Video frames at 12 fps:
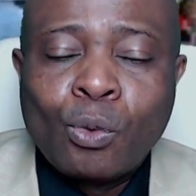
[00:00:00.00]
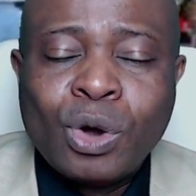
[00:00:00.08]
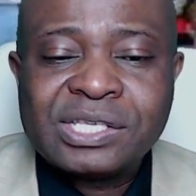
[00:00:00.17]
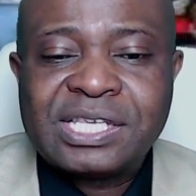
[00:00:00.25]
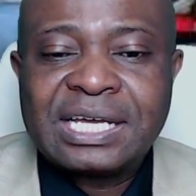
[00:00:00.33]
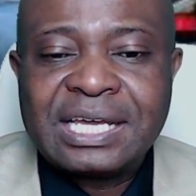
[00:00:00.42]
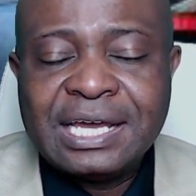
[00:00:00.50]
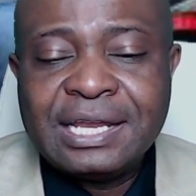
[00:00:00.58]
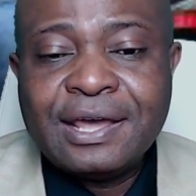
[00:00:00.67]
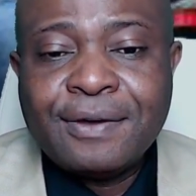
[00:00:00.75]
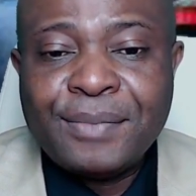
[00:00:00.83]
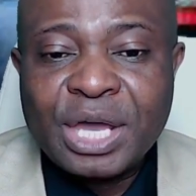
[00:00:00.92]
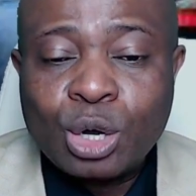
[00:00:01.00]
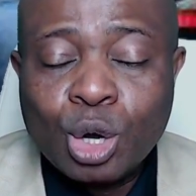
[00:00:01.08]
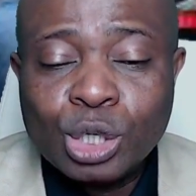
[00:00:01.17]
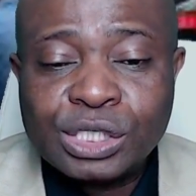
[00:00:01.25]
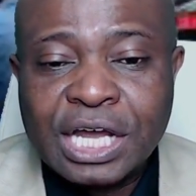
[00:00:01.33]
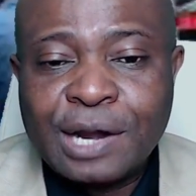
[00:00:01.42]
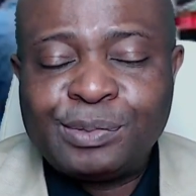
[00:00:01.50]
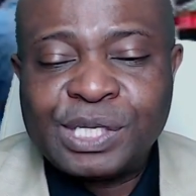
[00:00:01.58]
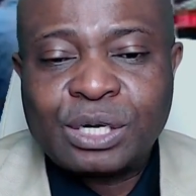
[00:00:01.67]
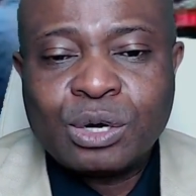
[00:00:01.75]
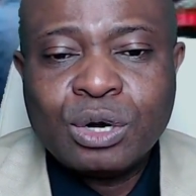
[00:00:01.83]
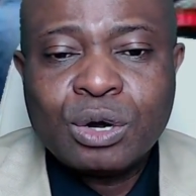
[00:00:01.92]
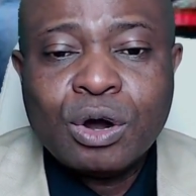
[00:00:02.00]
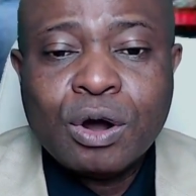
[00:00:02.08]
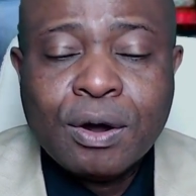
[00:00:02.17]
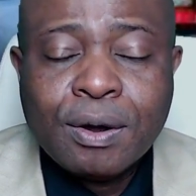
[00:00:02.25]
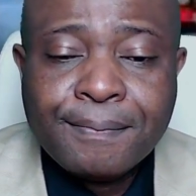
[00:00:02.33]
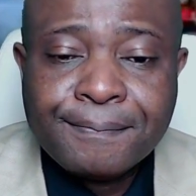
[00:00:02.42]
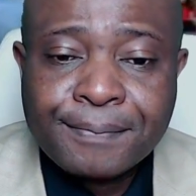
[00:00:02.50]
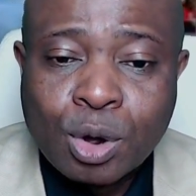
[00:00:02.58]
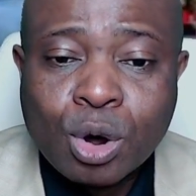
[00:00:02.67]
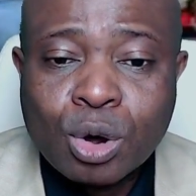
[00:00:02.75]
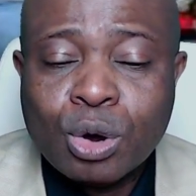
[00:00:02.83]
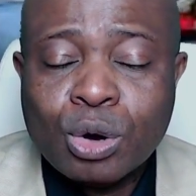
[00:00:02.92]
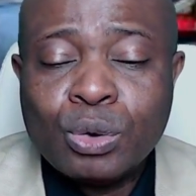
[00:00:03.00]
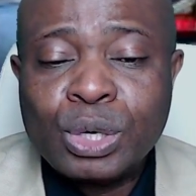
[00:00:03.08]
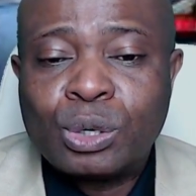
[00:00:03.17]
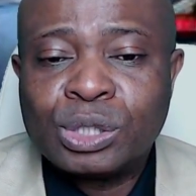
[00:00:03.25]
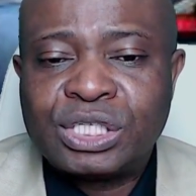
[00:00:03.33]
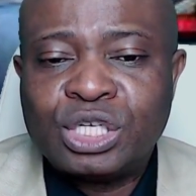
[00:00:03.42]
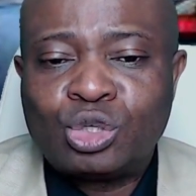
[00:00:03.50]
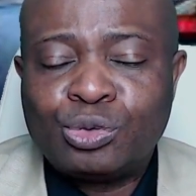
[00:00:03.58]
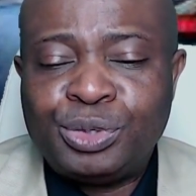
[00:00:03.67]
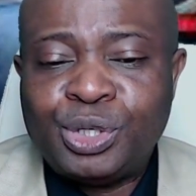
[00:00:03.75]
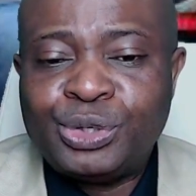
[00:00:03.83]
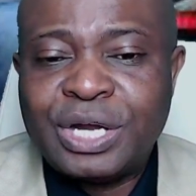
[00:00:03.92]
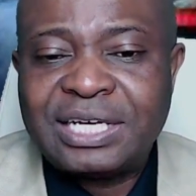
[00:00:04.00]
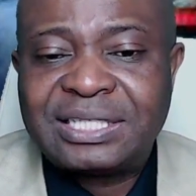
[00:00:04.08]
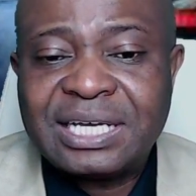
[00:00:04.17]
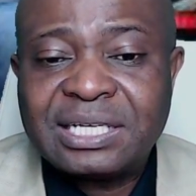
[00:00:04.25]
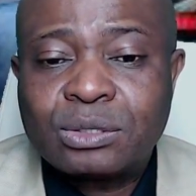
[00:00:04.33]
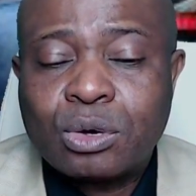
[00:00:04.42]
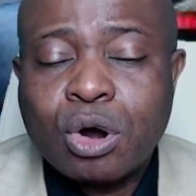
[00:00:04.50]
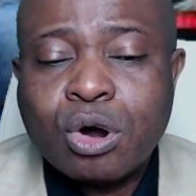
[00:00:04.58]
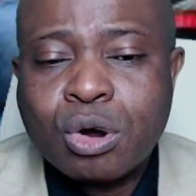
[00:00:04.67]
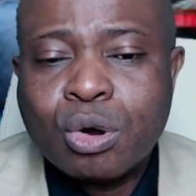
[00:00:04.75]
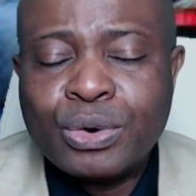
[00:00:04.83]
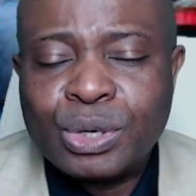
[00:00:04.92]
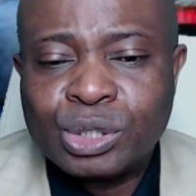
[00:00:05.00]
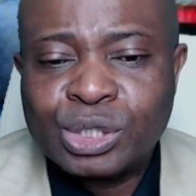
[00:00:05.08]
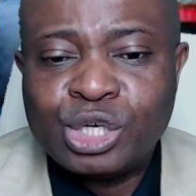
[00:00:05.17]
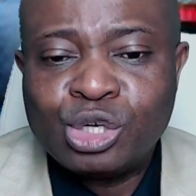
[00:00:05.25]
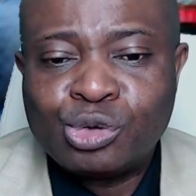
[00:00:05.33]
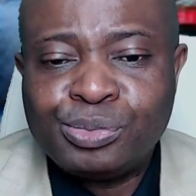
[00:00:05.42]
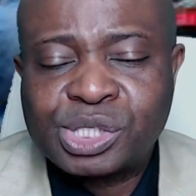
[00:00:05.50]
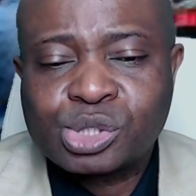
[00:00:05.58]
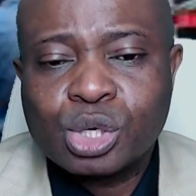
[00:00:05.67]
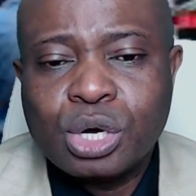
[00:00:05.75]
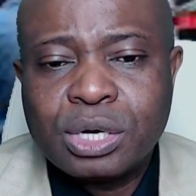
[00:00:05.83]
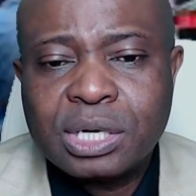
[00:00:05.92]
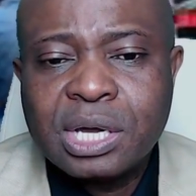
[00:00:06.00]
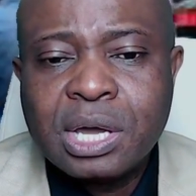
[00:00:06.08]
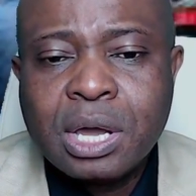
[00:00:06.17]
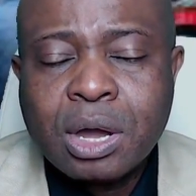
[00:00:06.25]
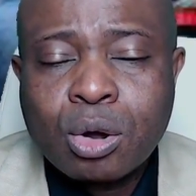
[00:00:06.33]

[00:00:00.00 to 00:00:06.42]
Once again, may God help the Congo. Congo will continue to be united. Congo will continue to be strong.